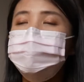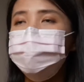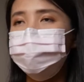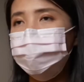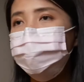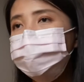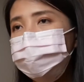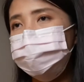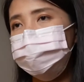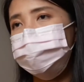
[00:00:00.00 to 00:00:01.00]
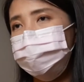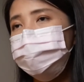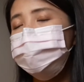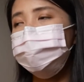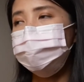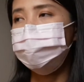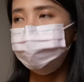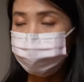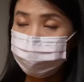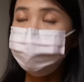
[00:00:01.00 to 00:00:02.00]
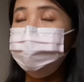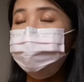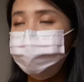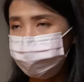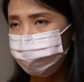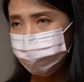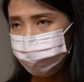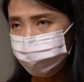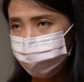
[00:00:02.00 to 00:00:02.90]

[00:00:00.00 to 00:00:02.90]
So the efficacy or effectiveness,